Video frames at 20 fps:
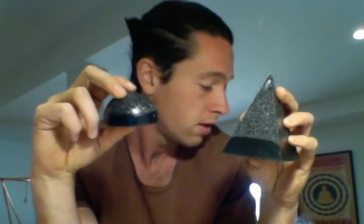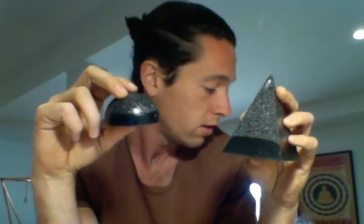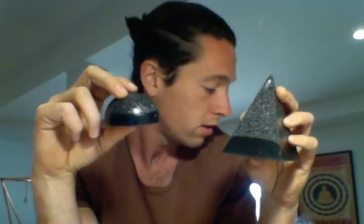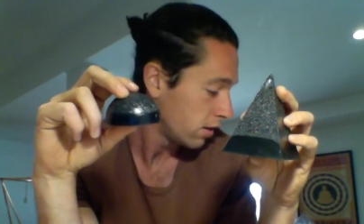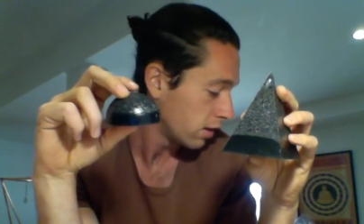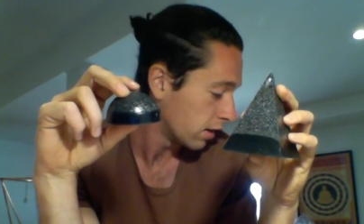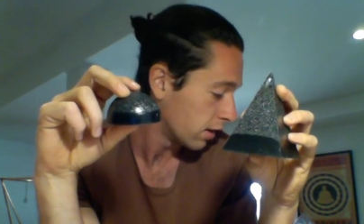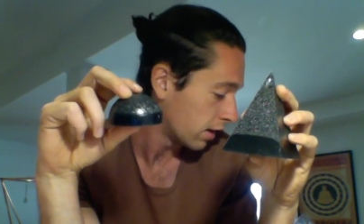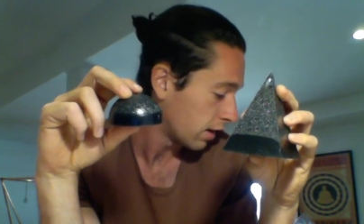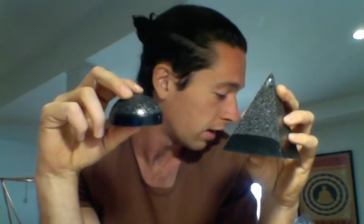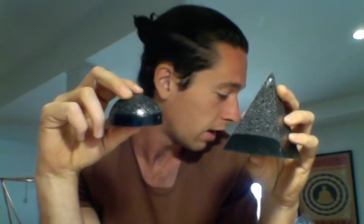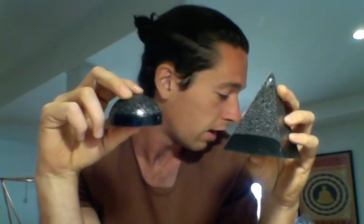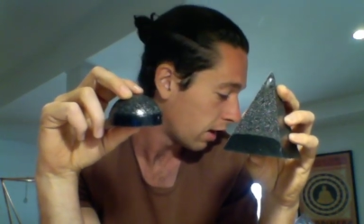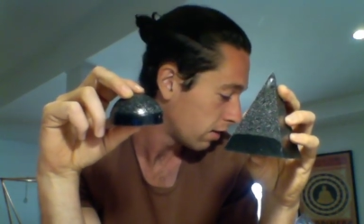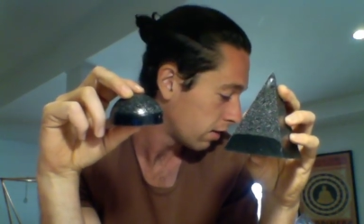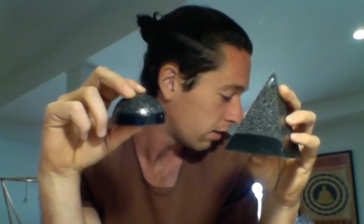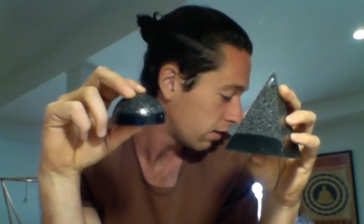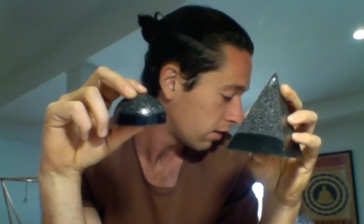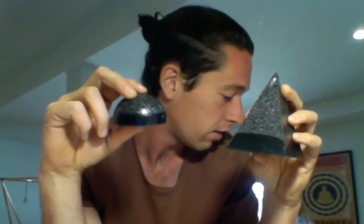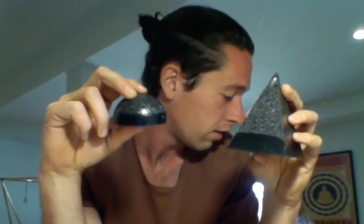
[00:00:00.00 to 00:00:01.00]
you're going to
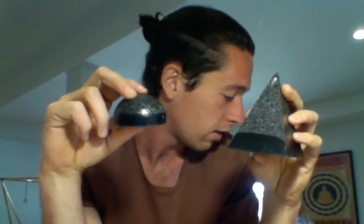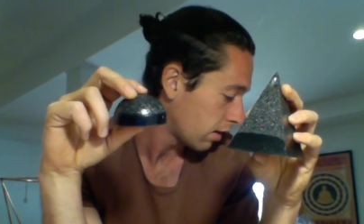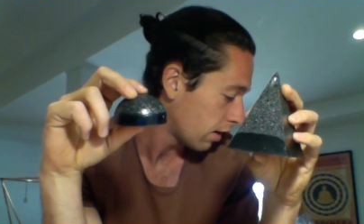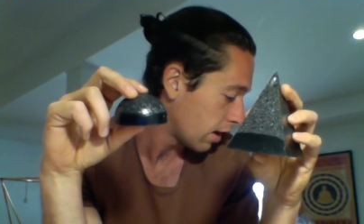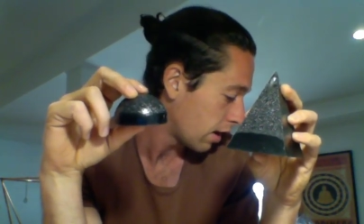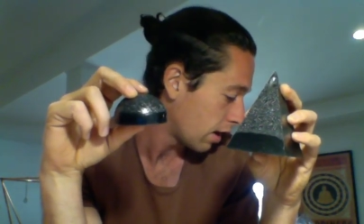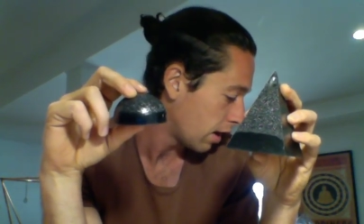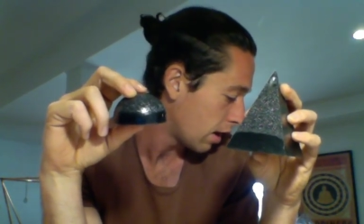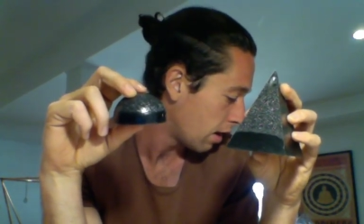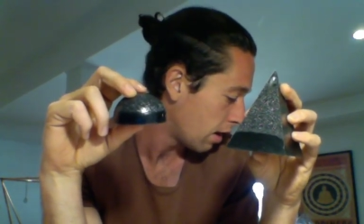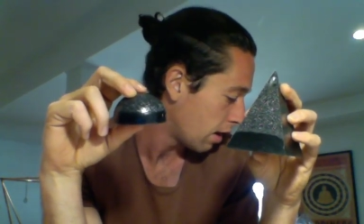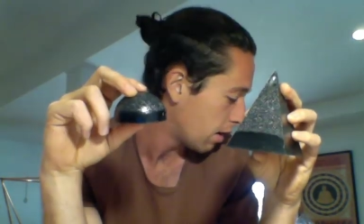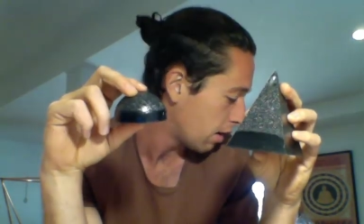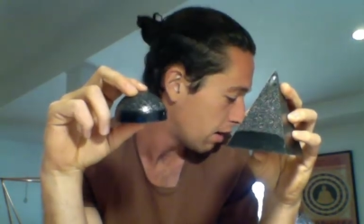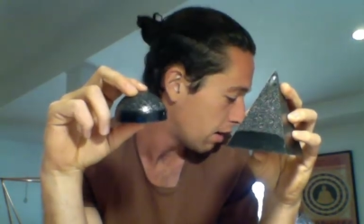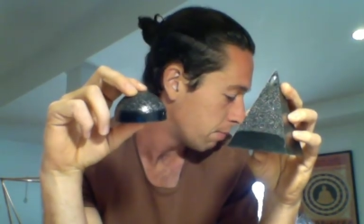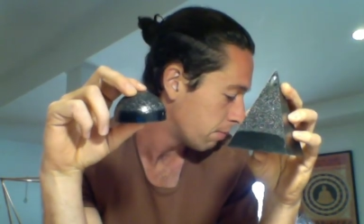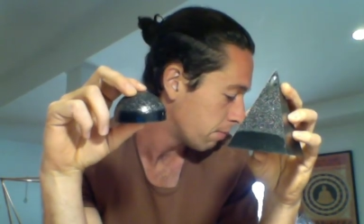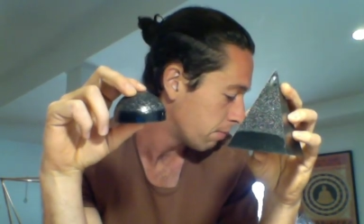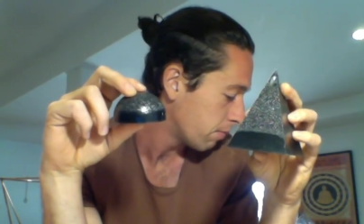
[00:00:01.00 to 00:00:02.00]
get
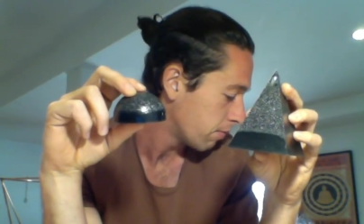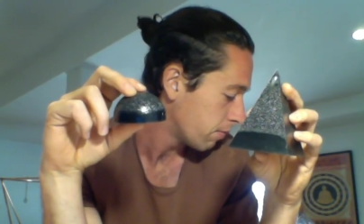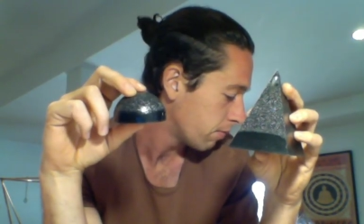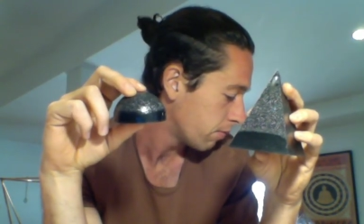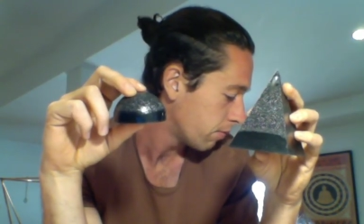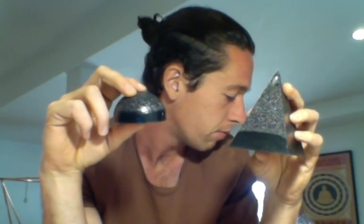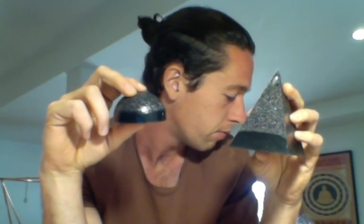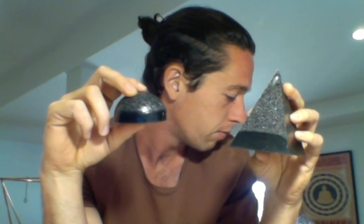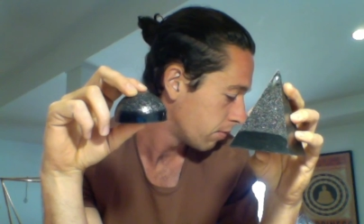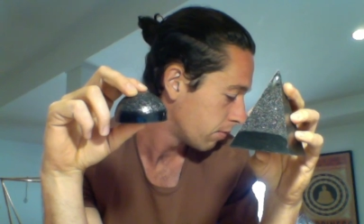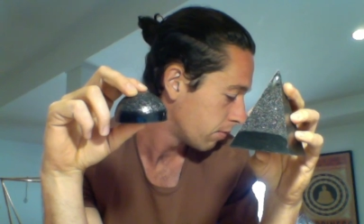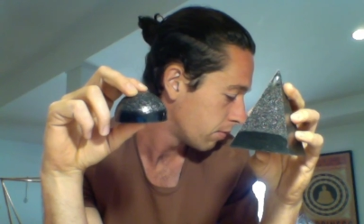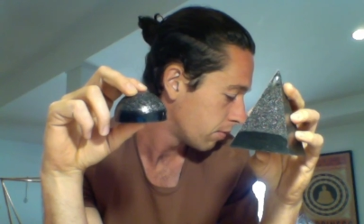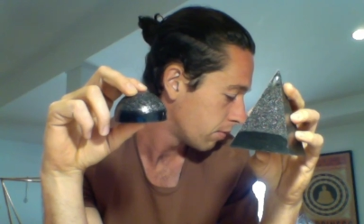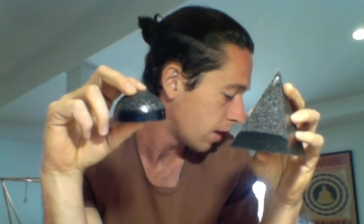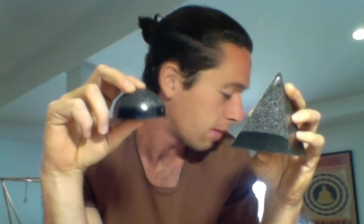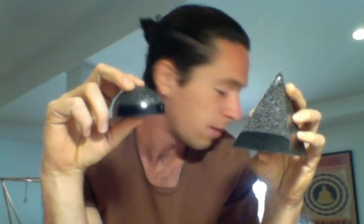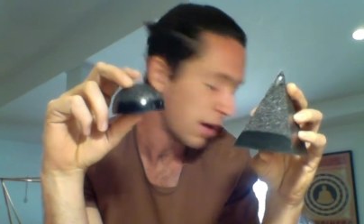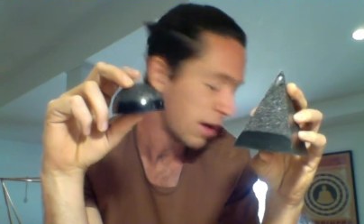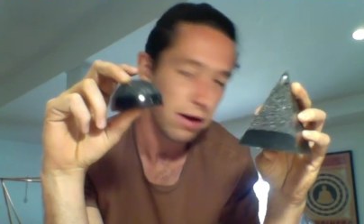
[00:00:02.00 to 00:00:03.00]
about
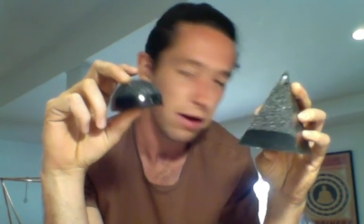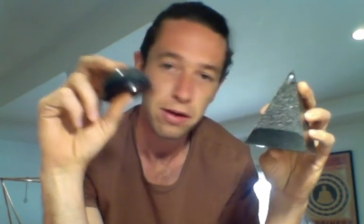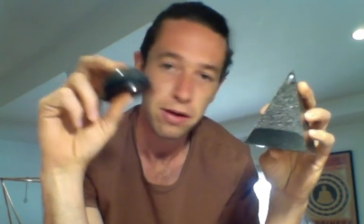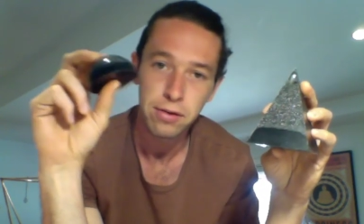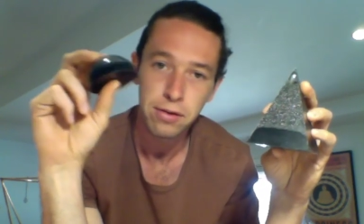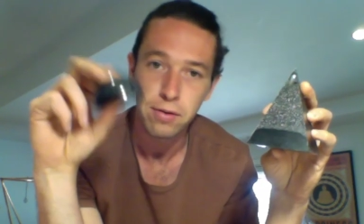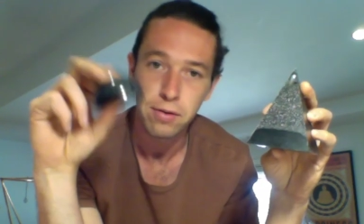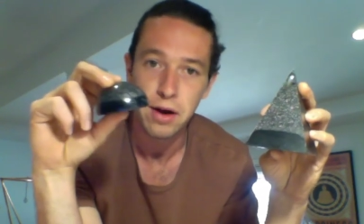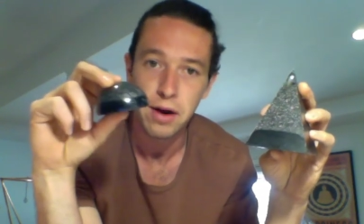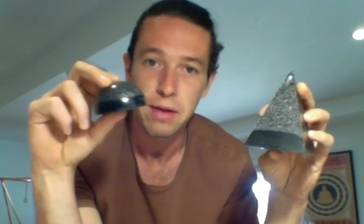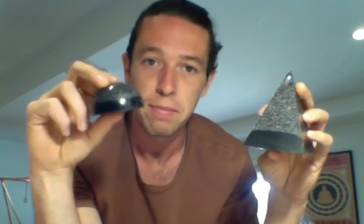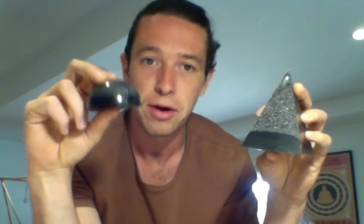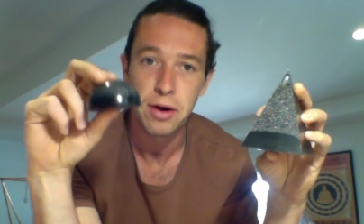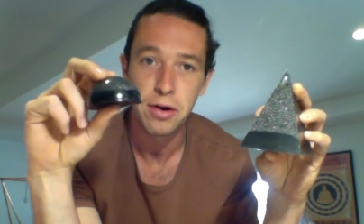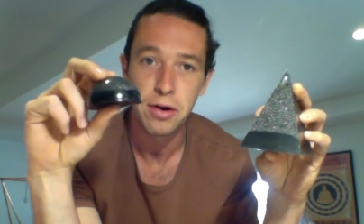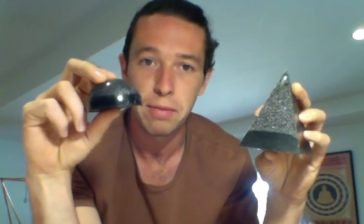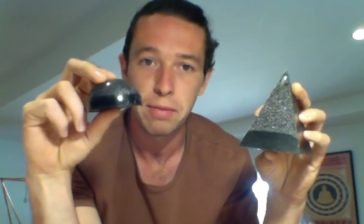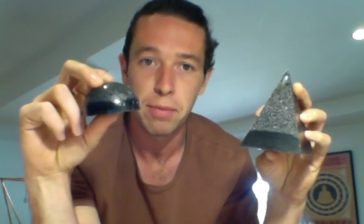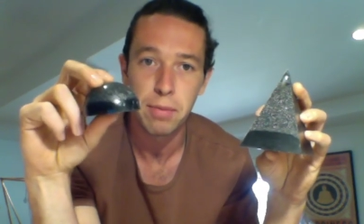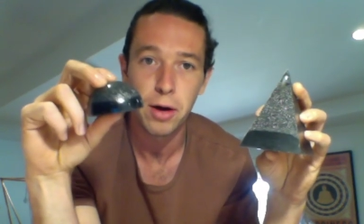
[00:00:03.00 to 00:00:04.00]
a 3
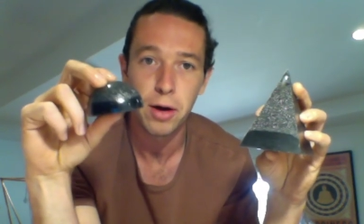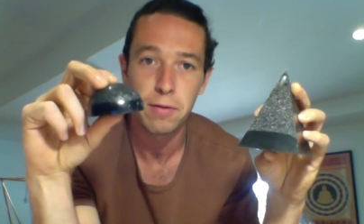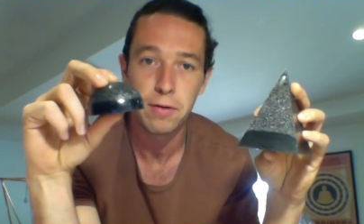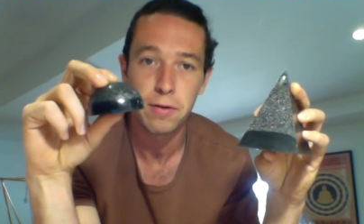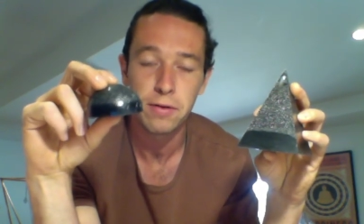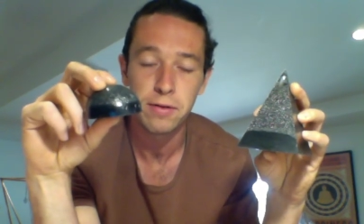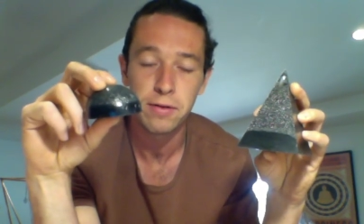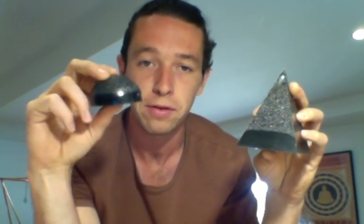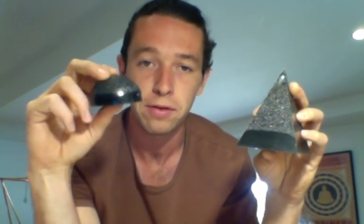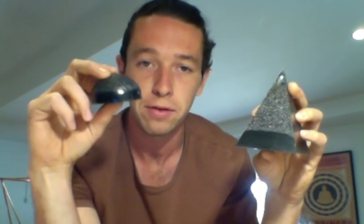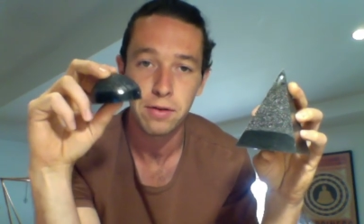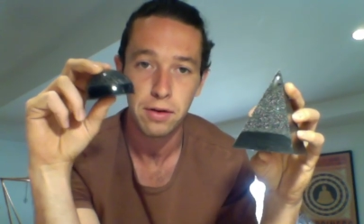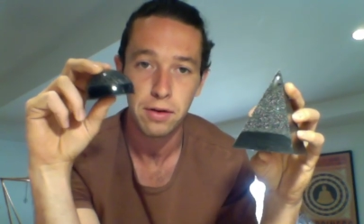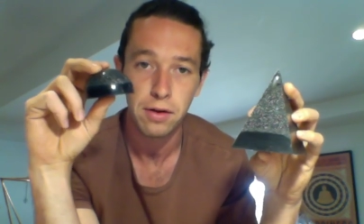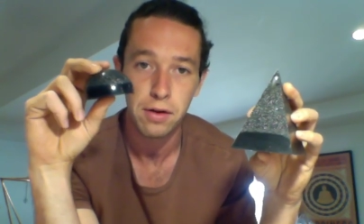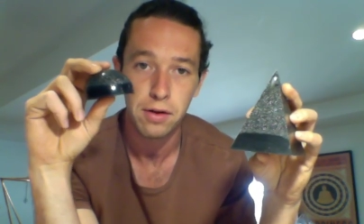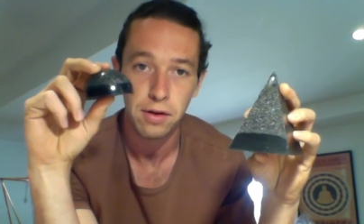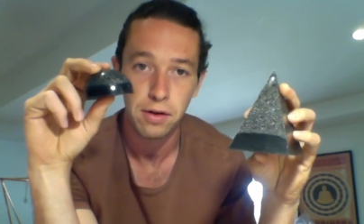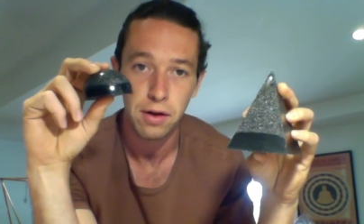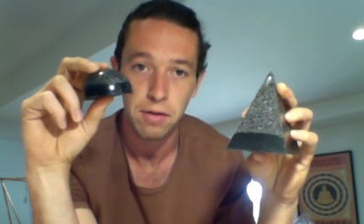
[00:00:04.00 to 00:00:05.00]
million Bovis
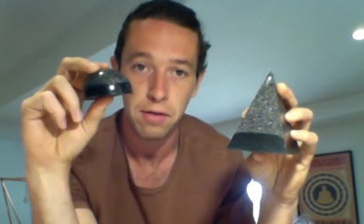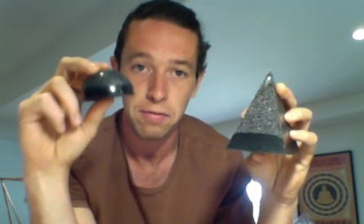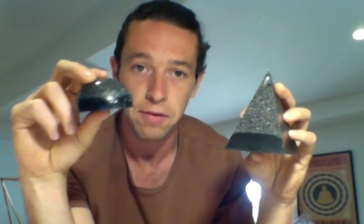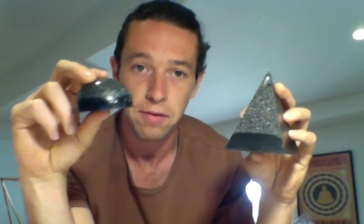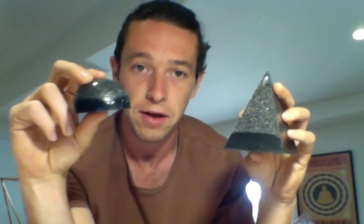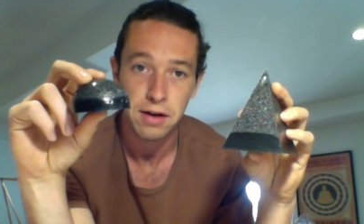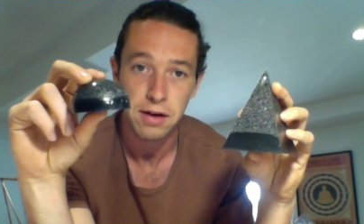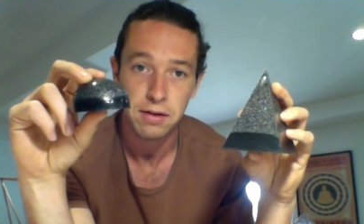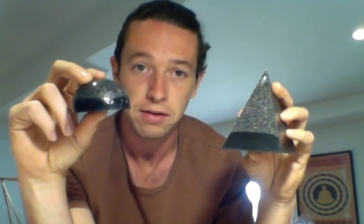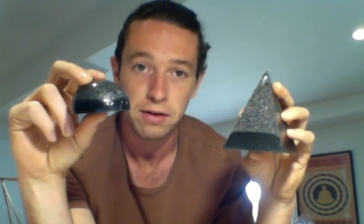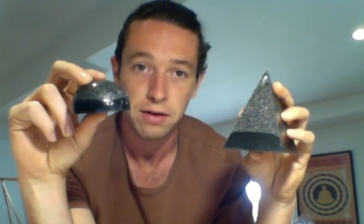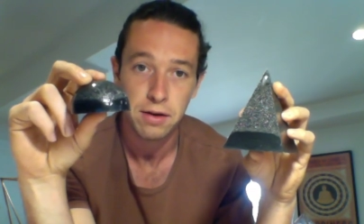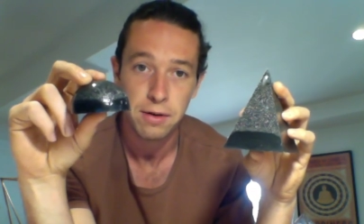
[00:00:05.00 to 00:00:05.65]
effect